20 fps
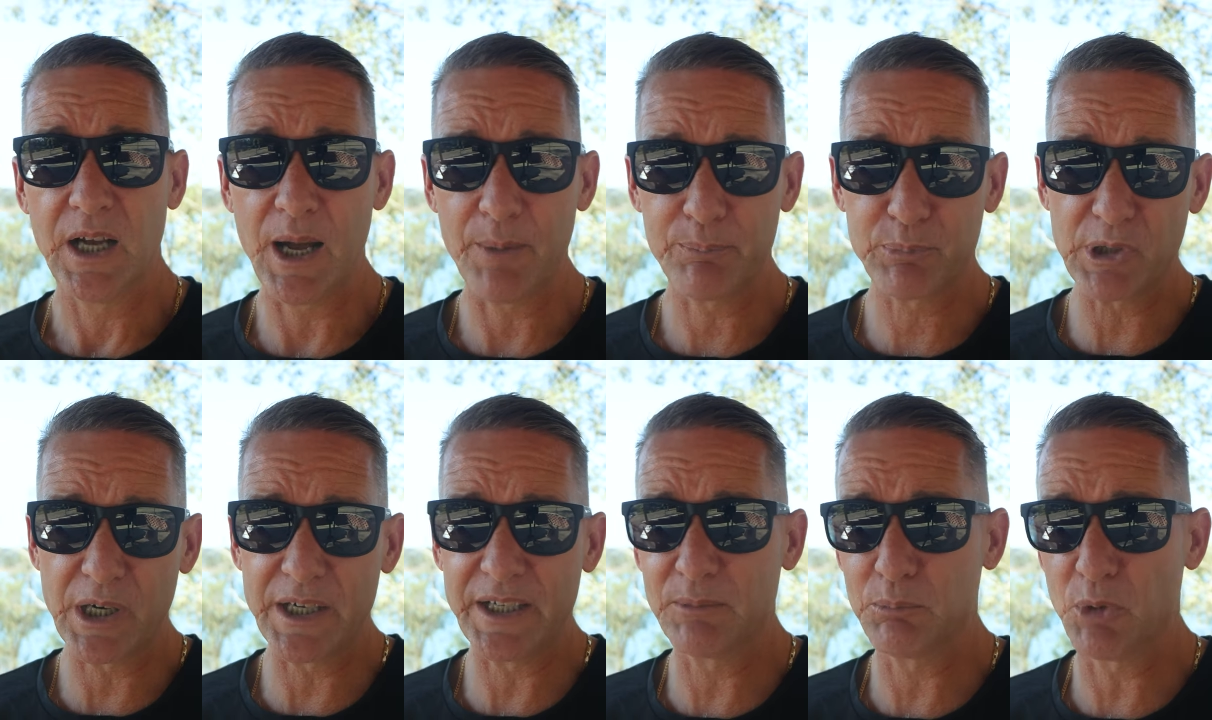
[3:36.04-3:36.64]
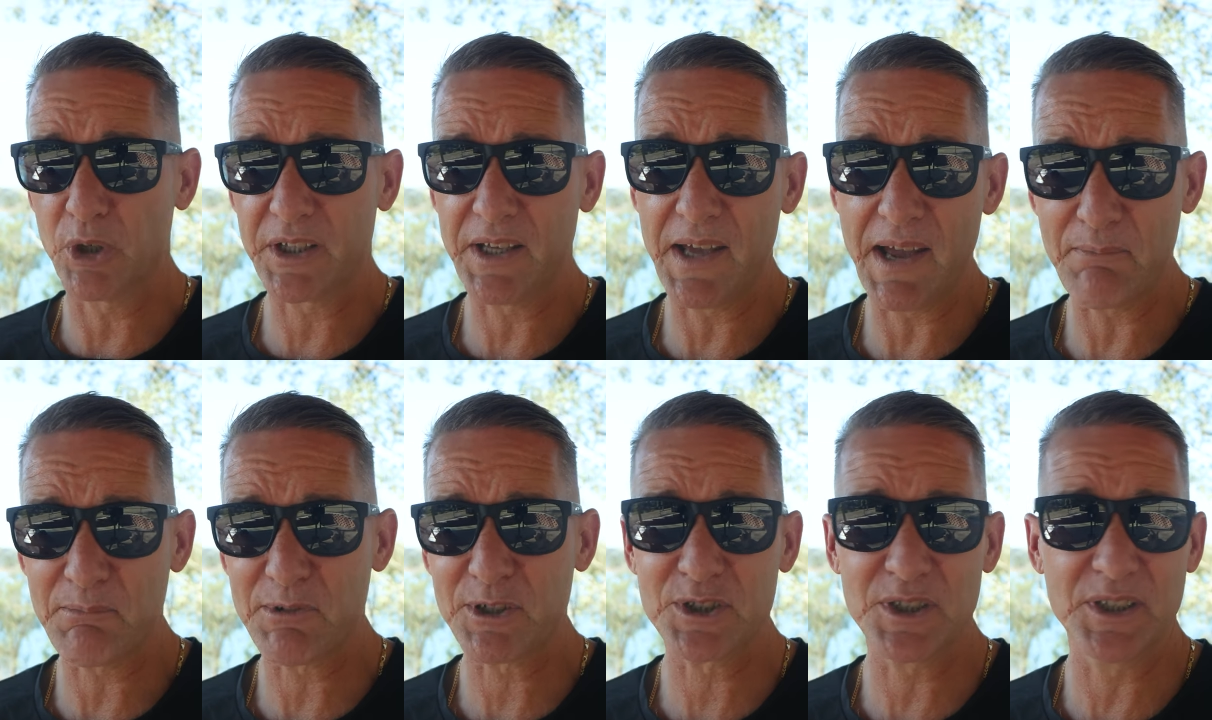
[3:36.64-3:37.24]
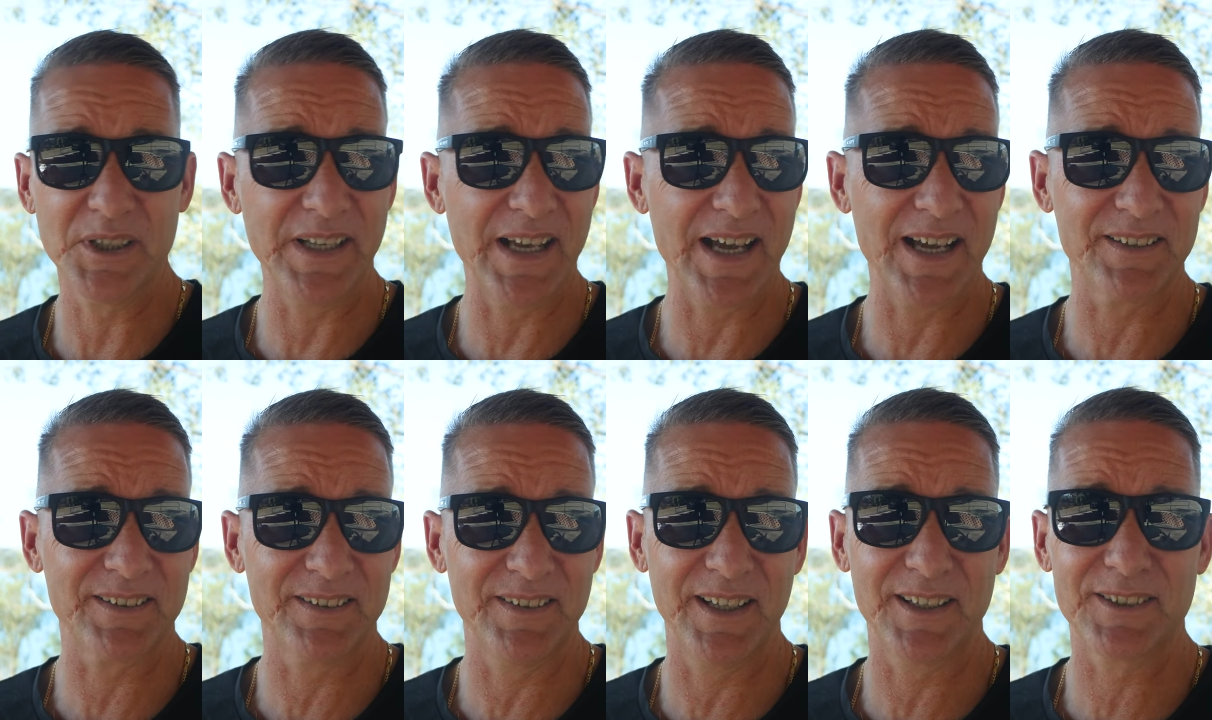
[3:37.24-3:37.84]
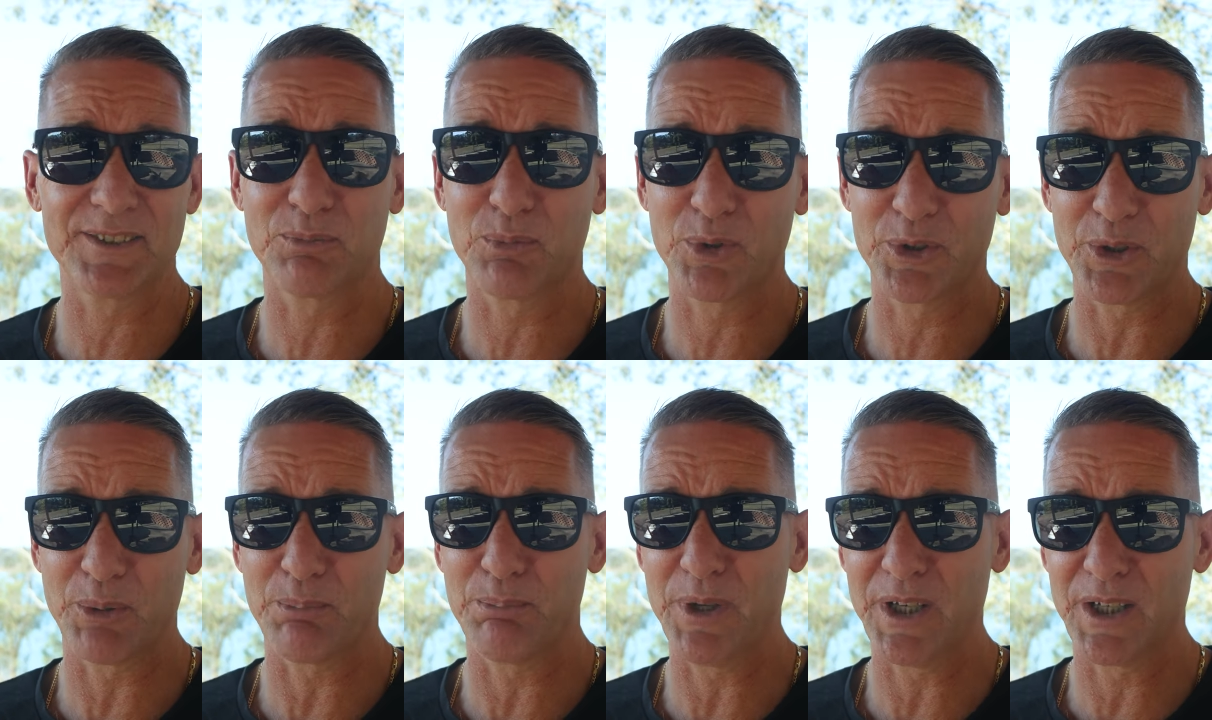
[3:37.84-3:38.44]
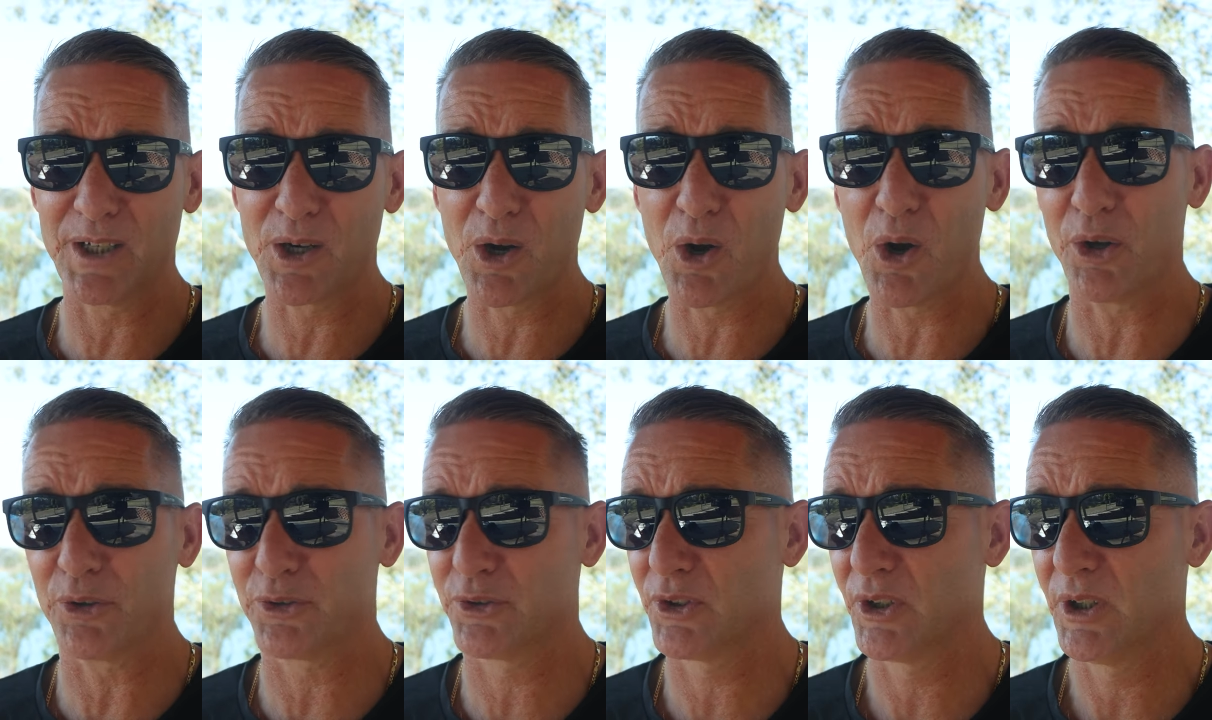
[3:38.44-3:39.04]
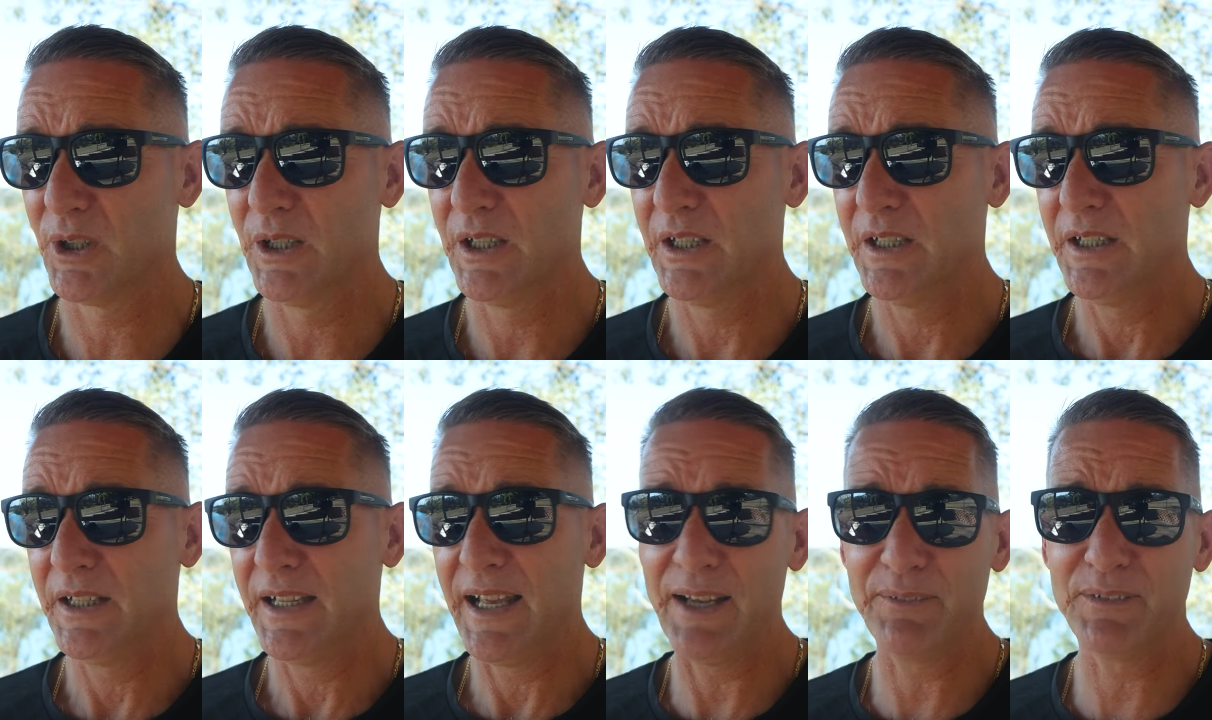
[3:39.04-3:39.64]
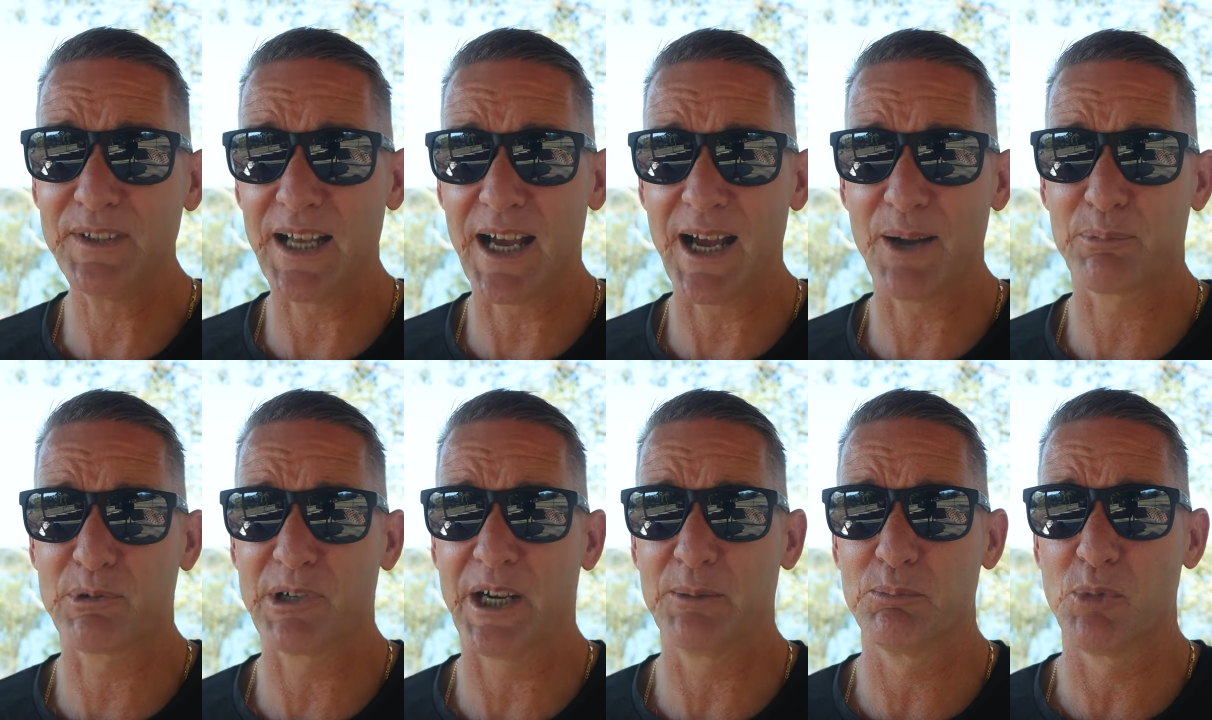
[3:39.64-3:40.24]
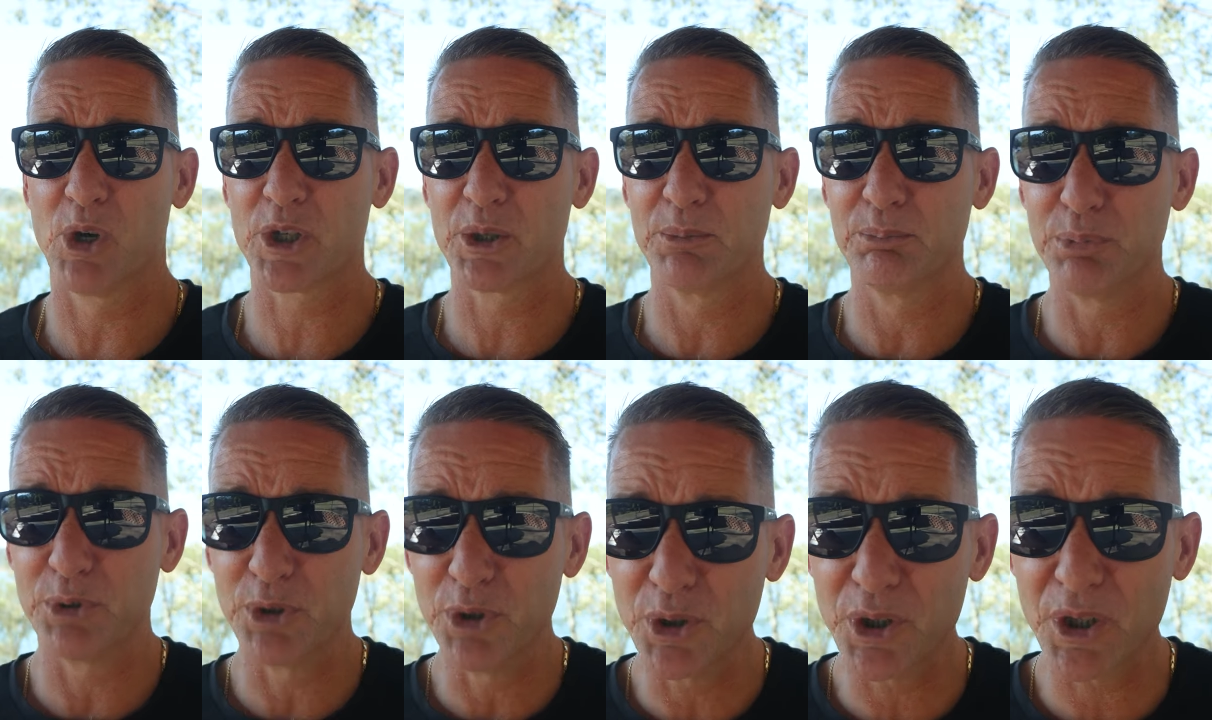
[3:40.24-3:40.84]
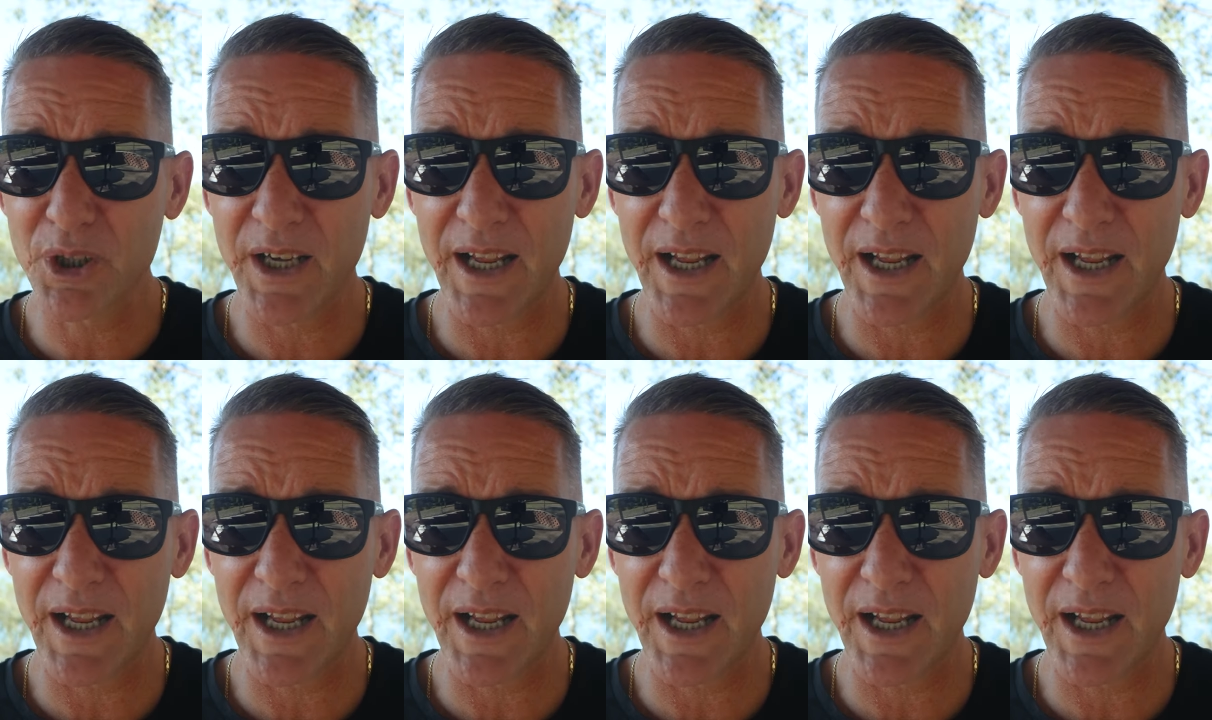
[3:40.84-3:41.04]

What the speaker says: upgrading my camera to the R6 was a big cost. Having to upgrade my computer